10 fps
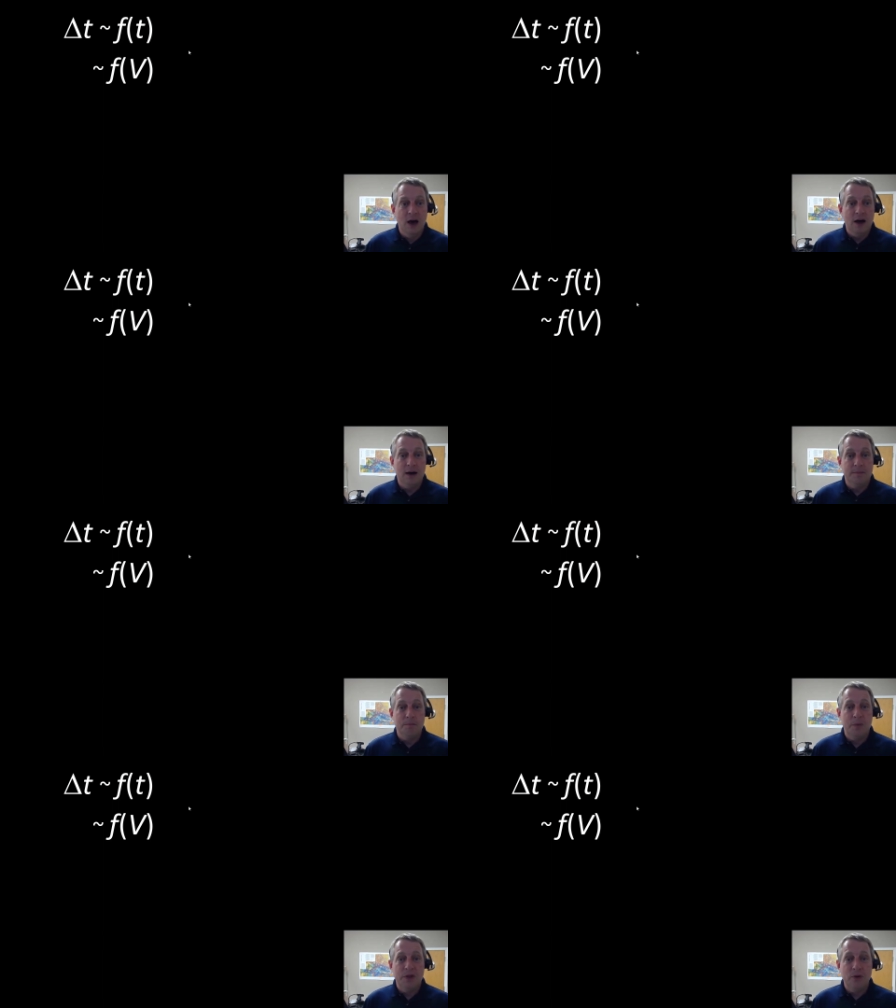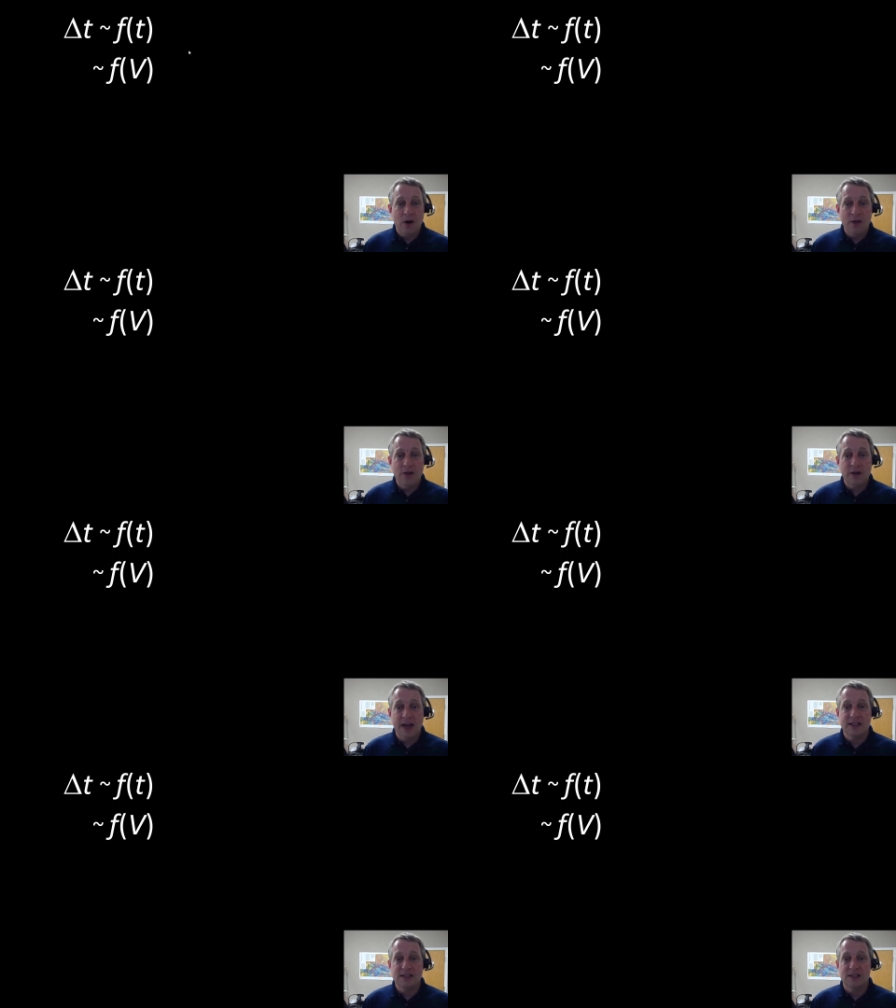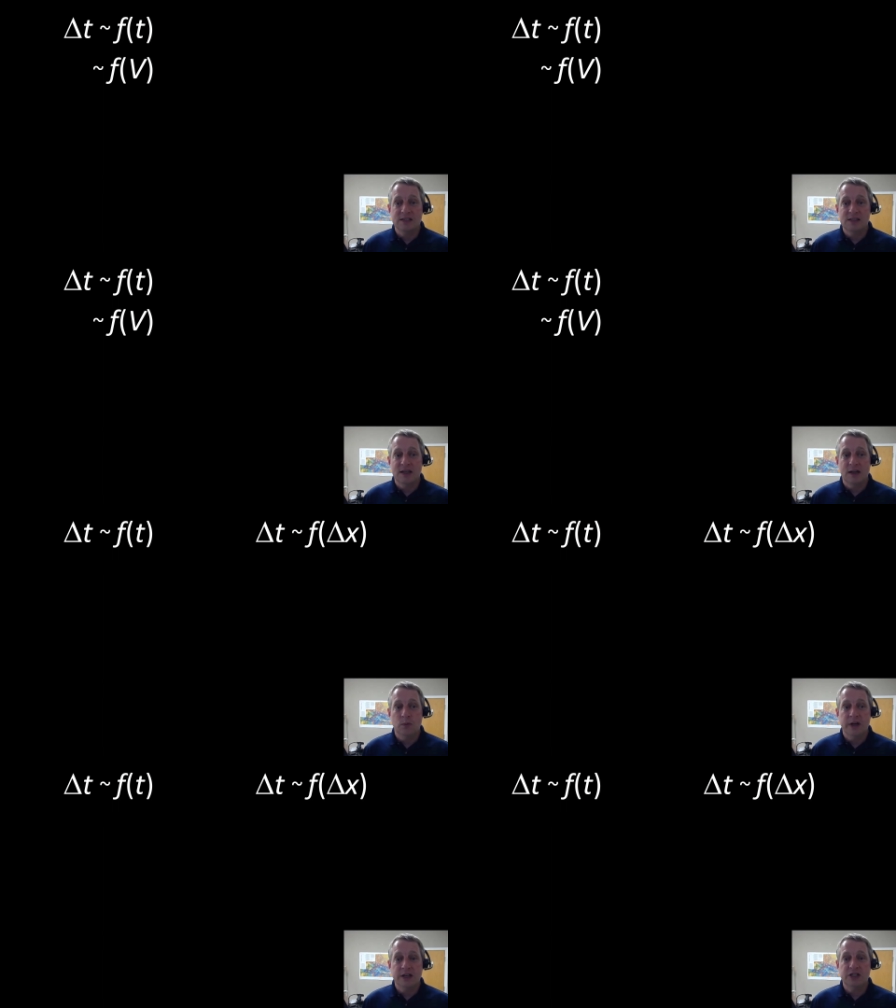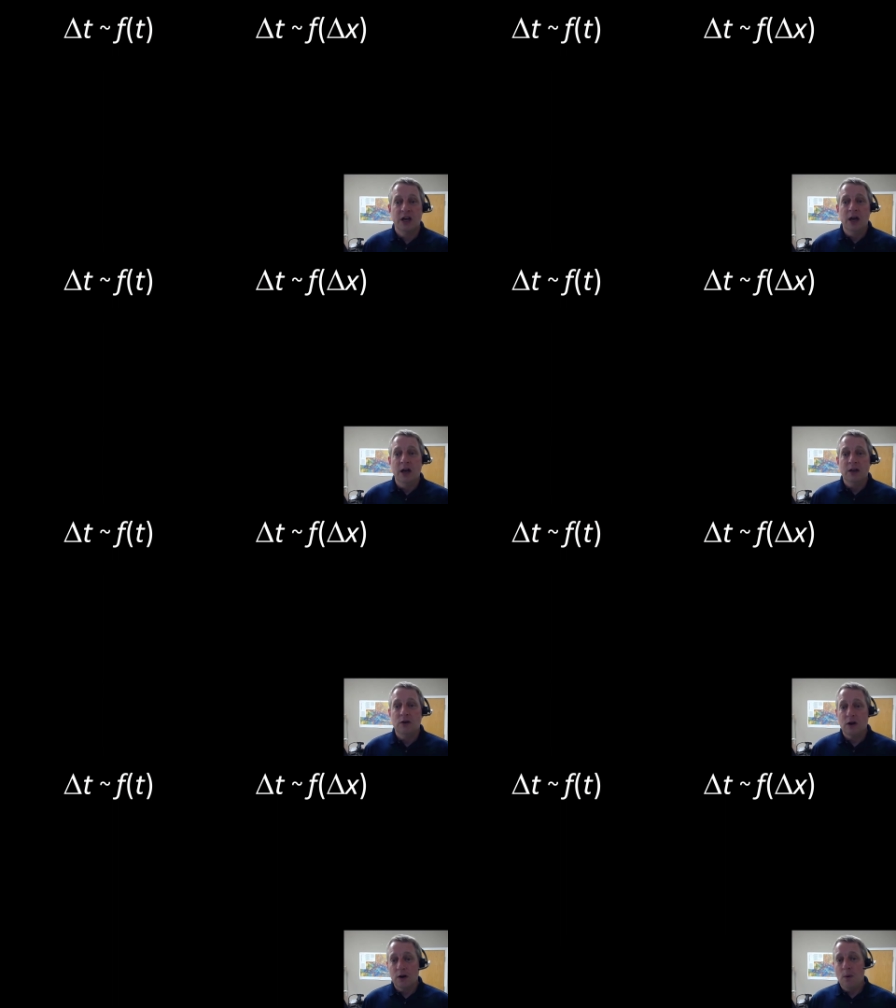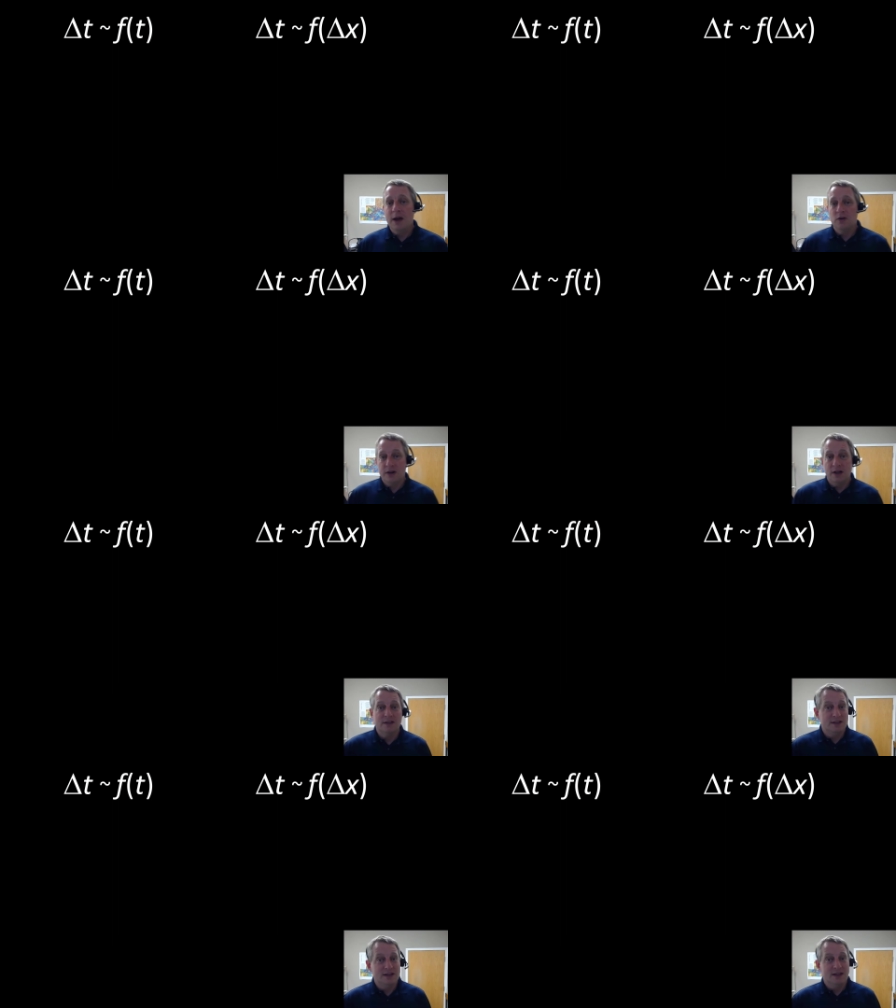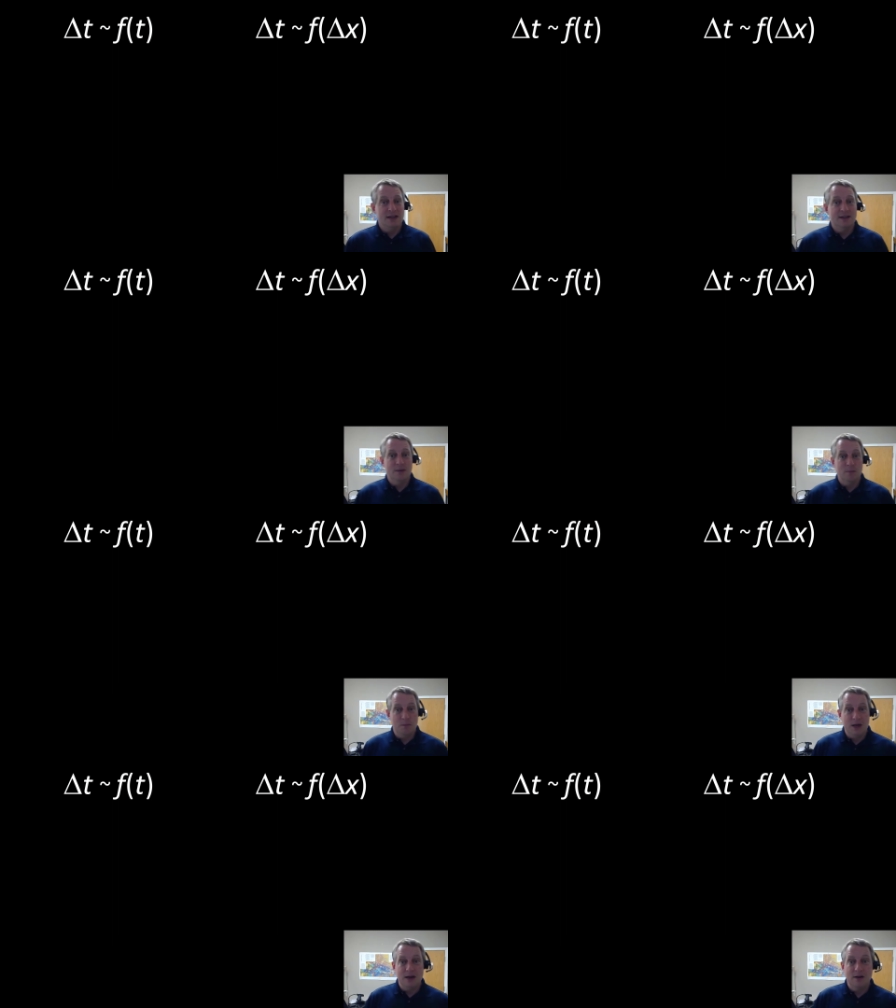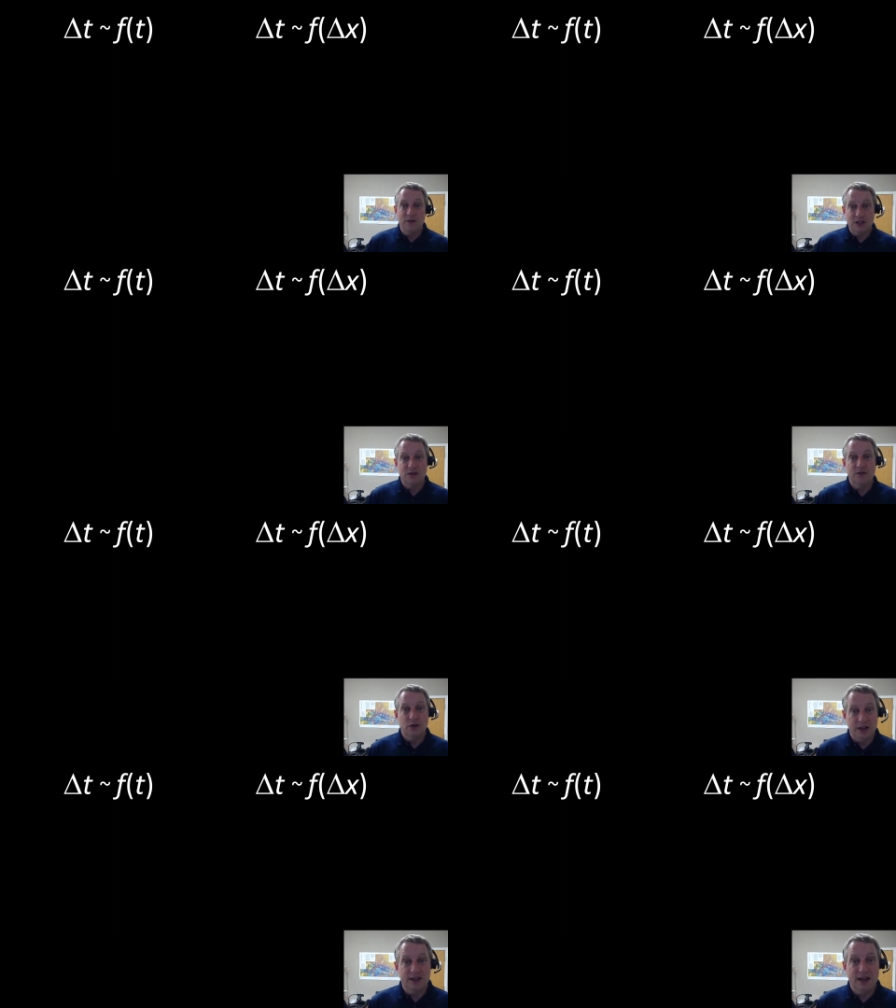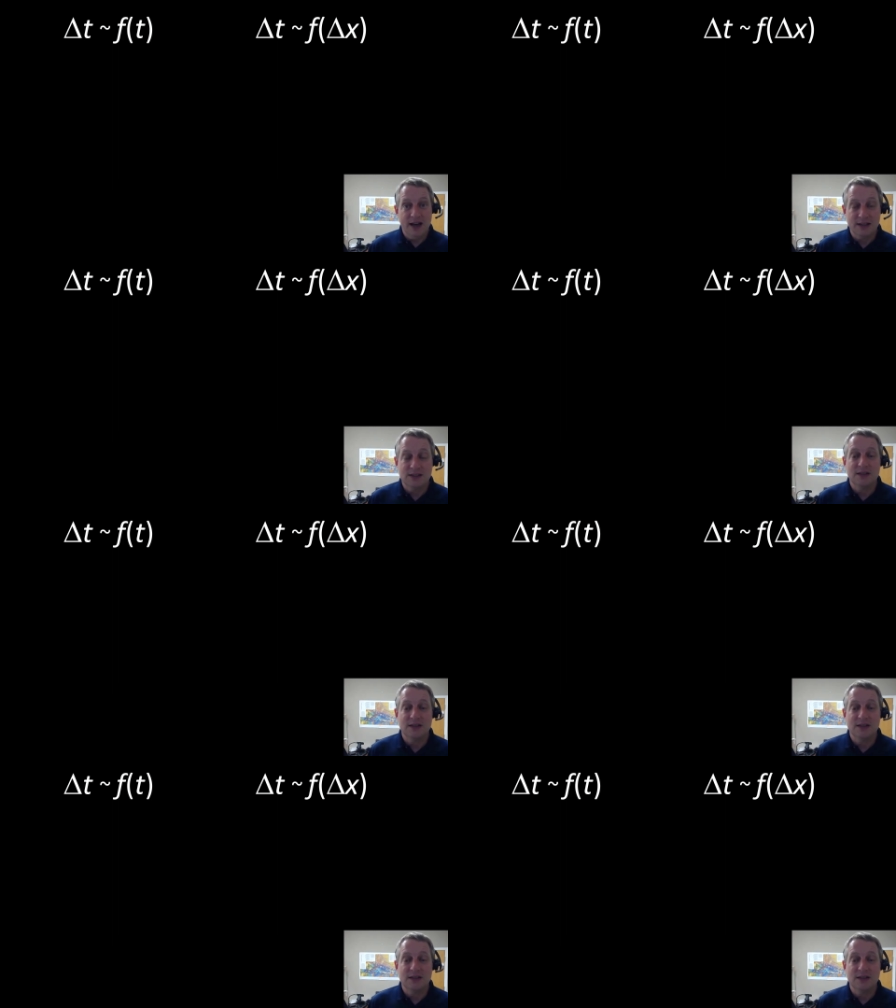But there are other cases in which you're going to want your delta t to be a function of your delta x.